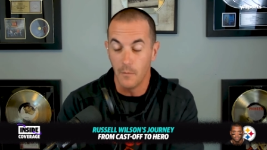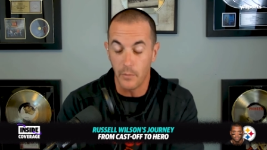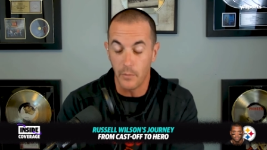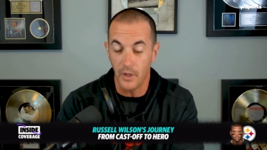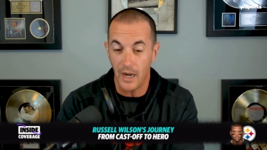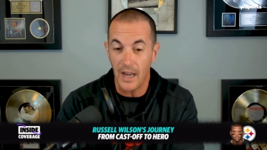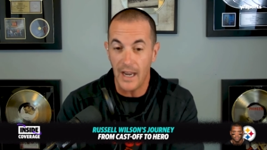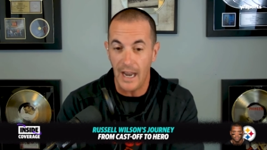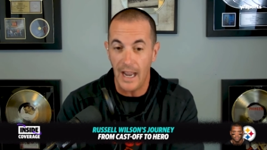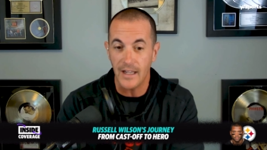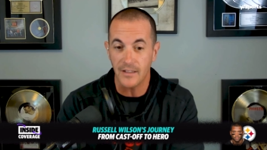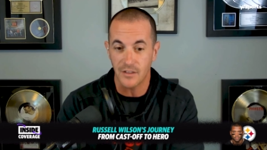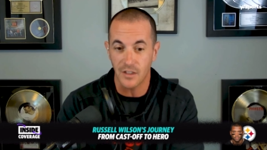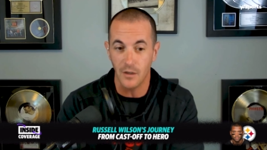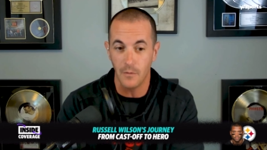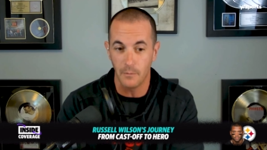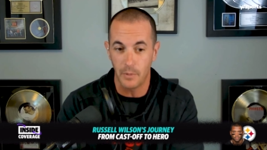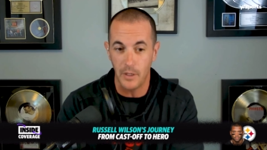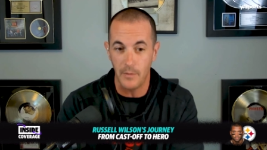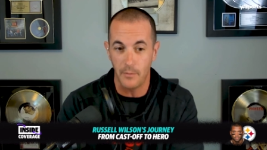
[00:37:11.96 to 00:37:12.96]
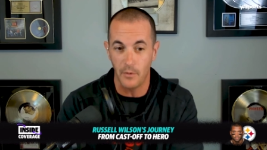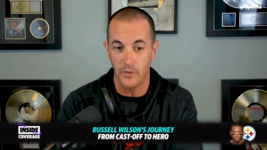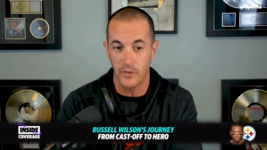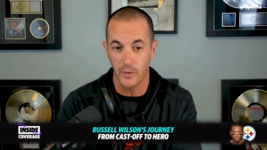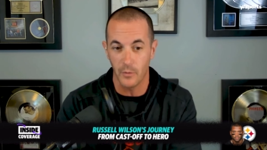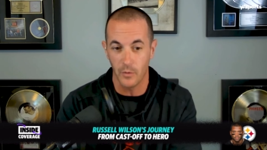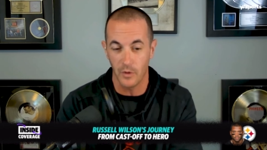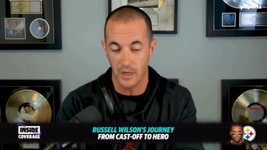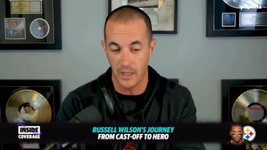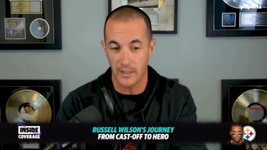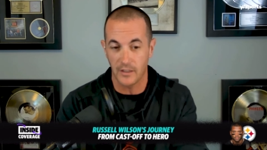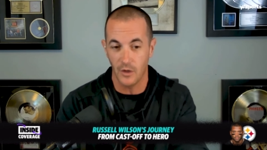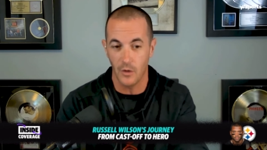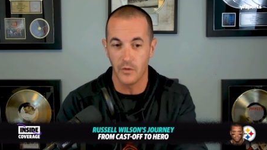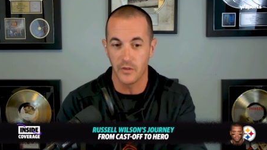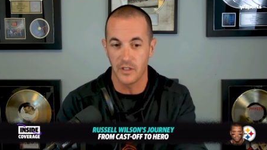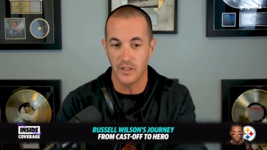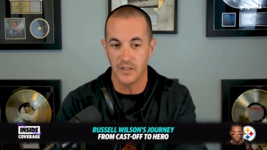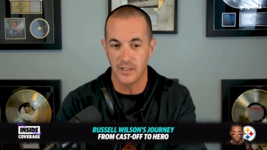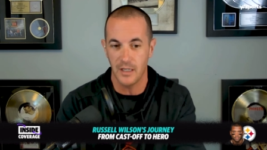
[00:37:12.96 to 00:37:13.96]
But I had some people that were let go
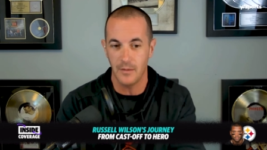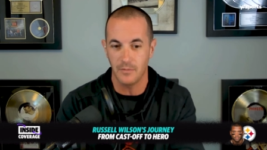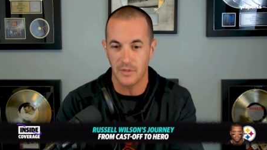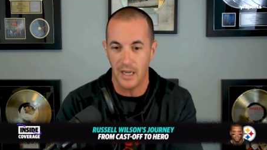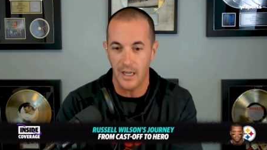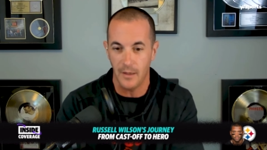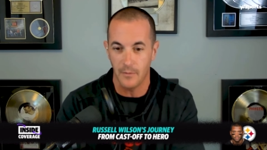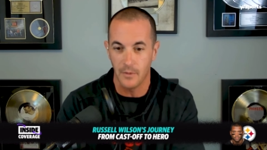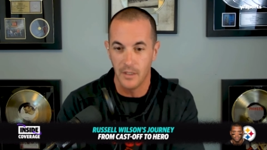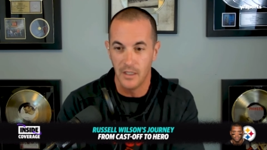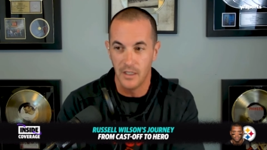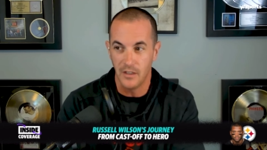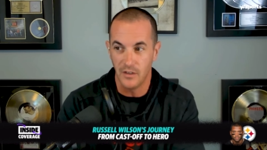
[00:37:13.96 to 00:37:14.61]
at the same time